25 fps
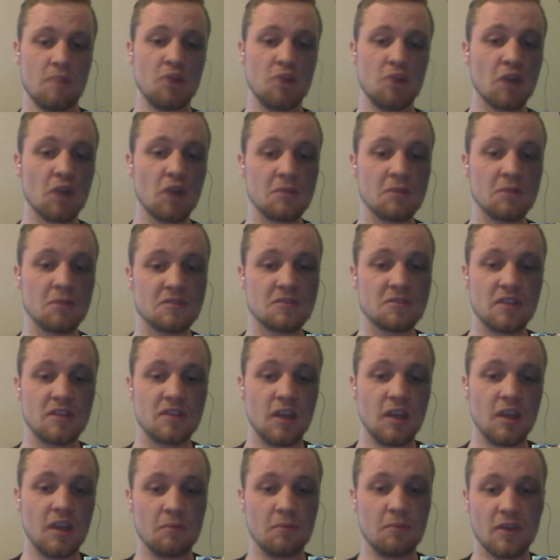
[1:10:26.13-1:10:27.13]
pyramid
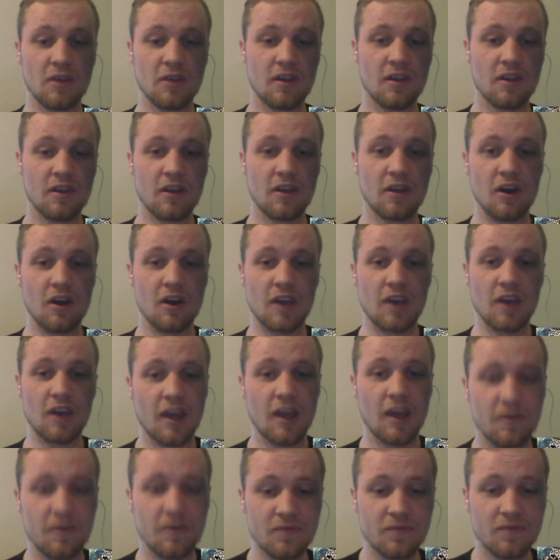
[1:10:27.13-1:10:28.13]
scheme,
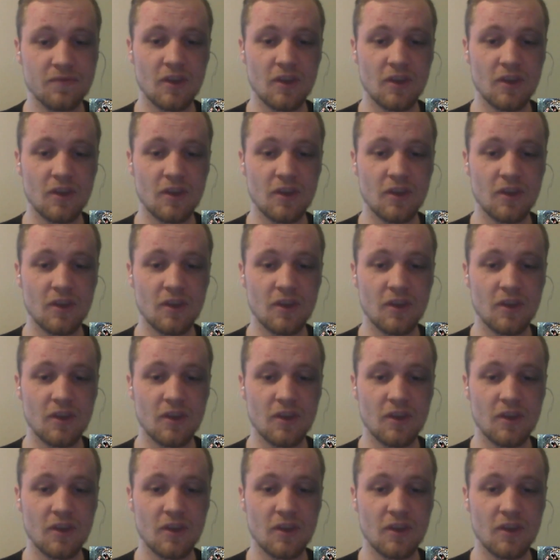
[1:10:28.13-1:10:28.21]
okay?